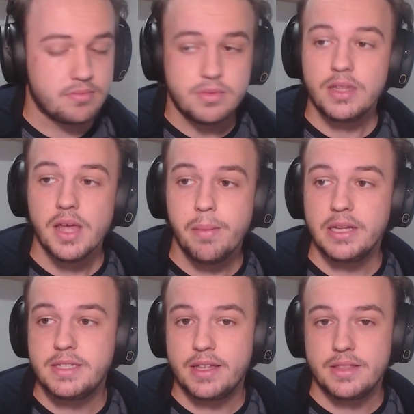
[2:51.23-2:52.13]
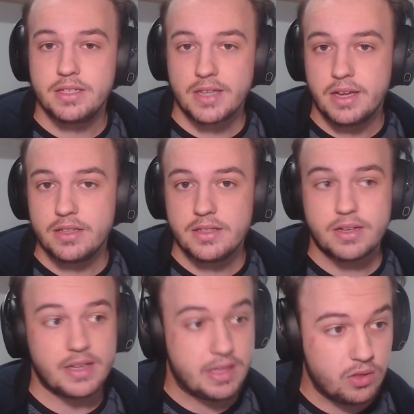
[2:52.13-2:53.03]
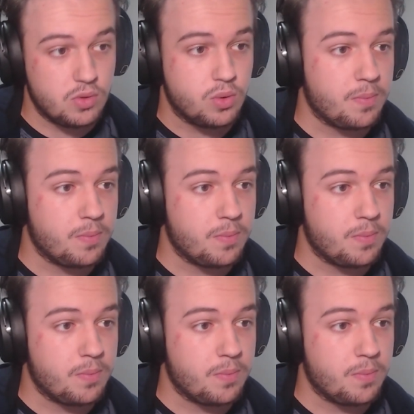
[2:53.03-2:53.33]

the damage that this character can do.